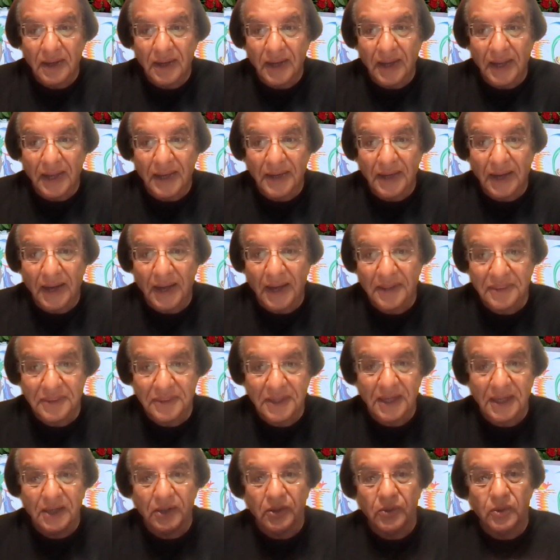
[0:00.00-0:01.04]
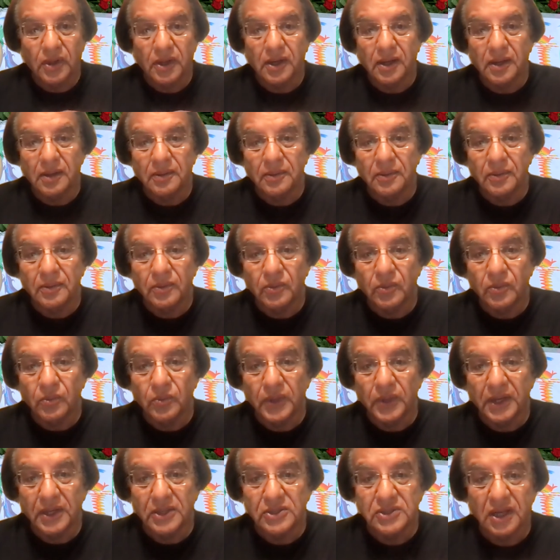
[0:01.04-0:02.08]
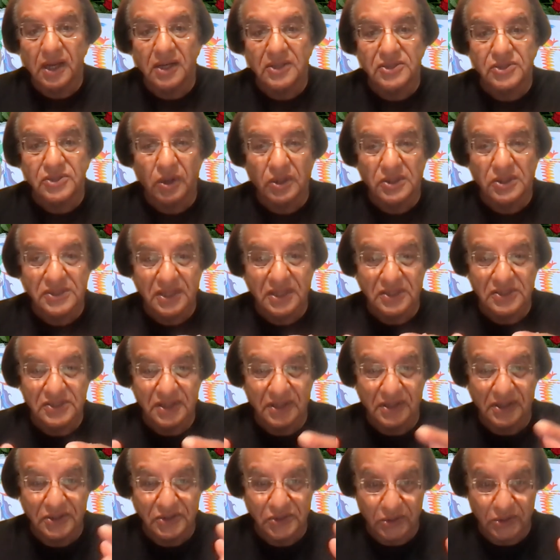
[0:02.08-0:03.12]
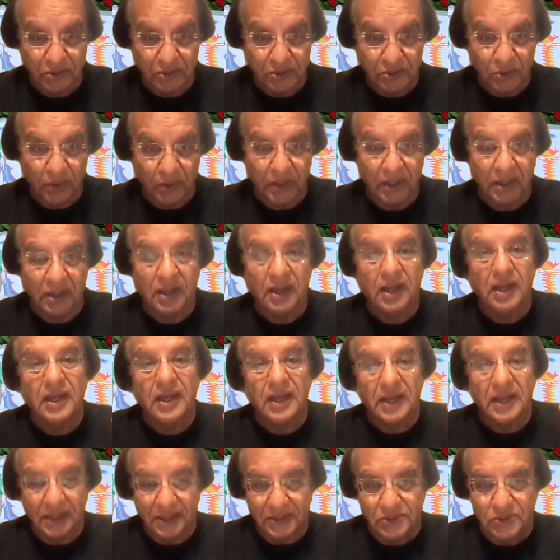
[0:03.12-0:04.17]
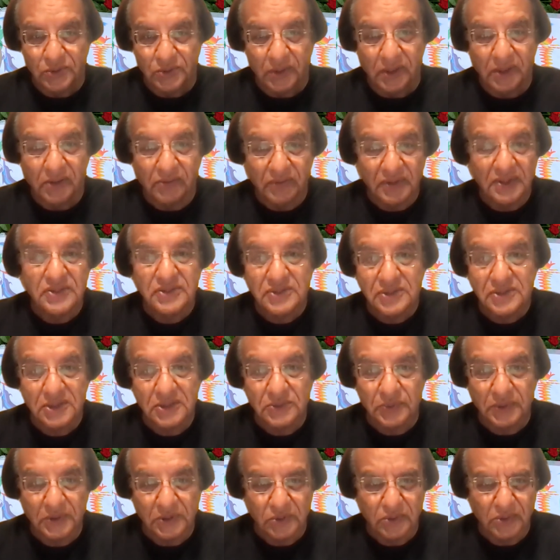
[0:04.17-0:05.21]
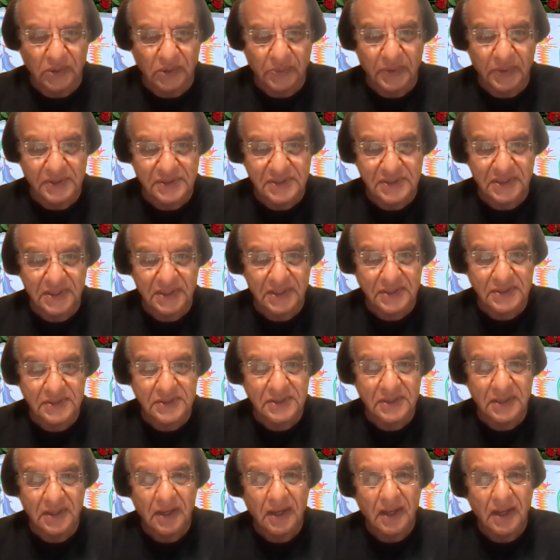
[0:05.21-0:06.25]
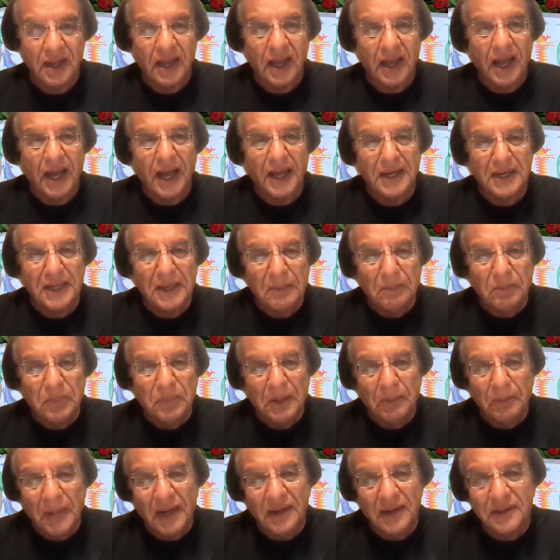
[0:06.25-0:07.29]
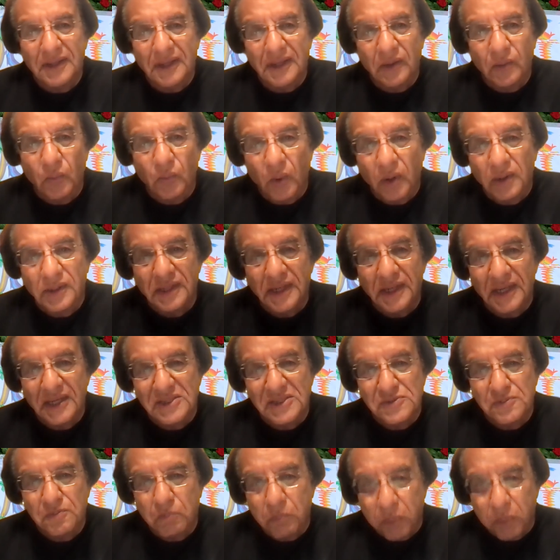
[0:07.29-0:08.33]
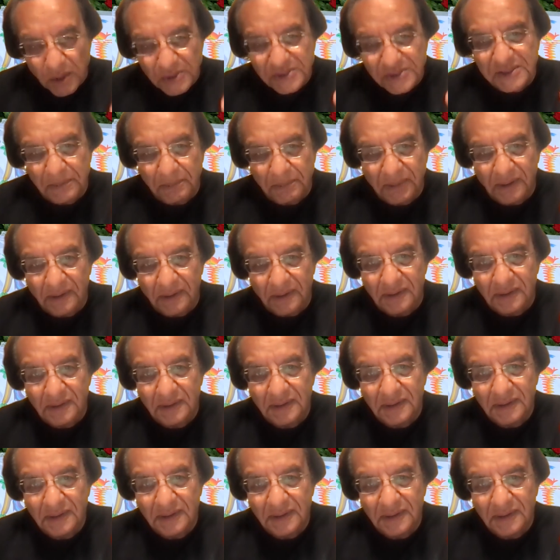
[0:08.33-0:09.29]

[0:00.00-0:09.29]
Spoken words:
And I think where Charles Hoskinson is doing, he's doing research with universities and implementing what is possible